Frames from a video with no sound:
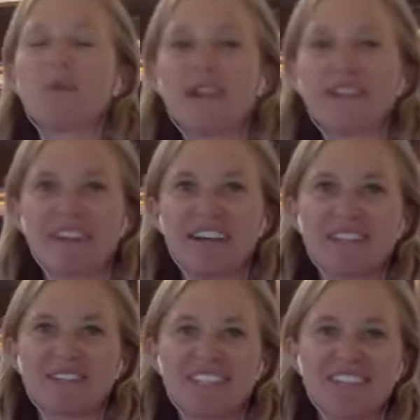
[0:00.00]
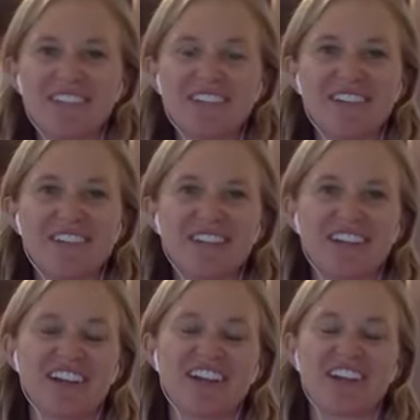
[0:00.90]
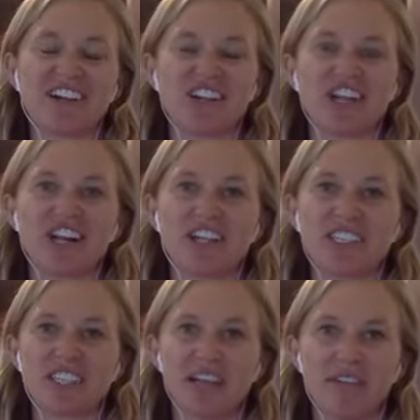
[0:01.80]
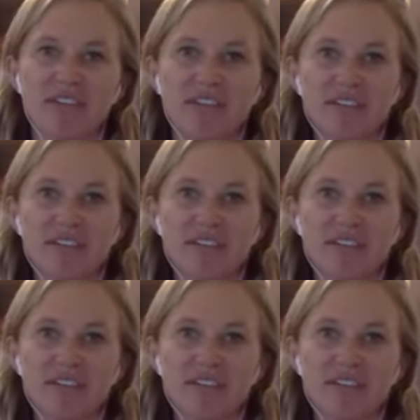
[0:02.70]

what advice would you give to your, your younger self?